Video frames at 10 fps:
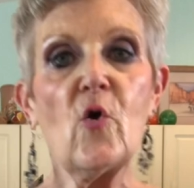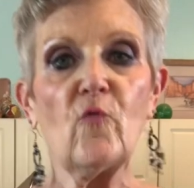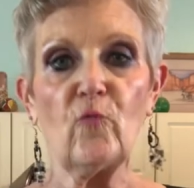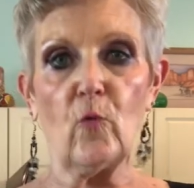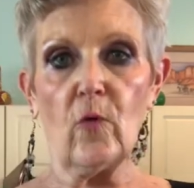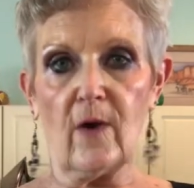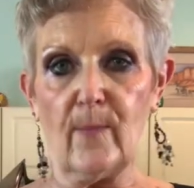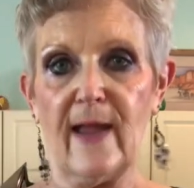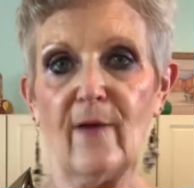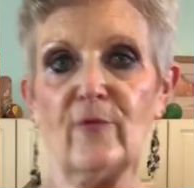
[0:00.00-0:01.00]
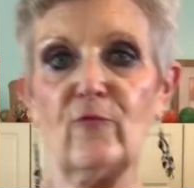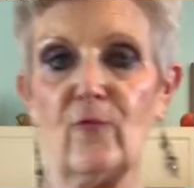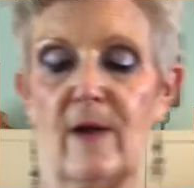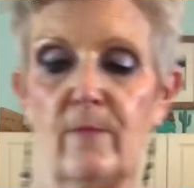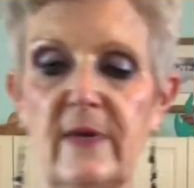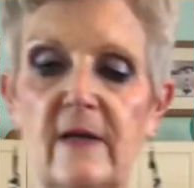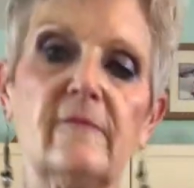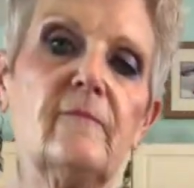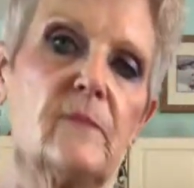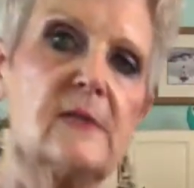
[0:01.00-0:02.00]
for a pound of ground beef.
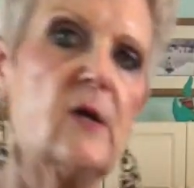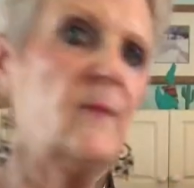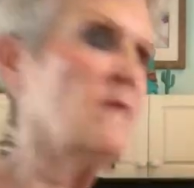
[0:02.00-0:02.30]
So I'll be